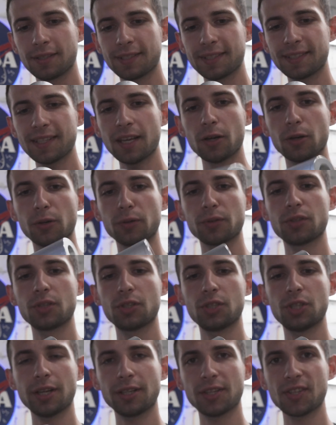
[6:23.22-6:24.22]
So,
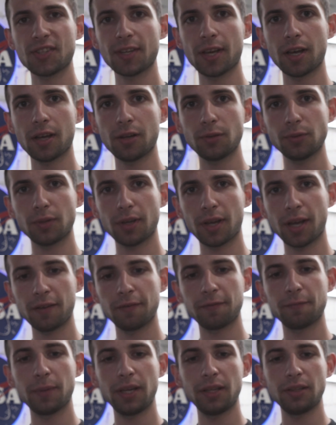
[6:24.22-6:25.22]
check this out,
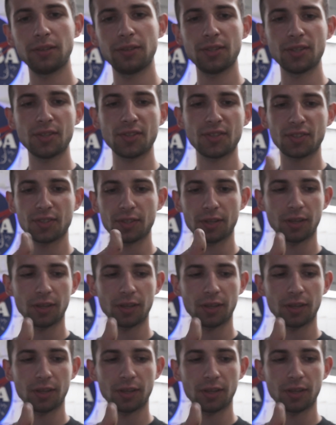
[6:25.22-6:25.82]
I've made this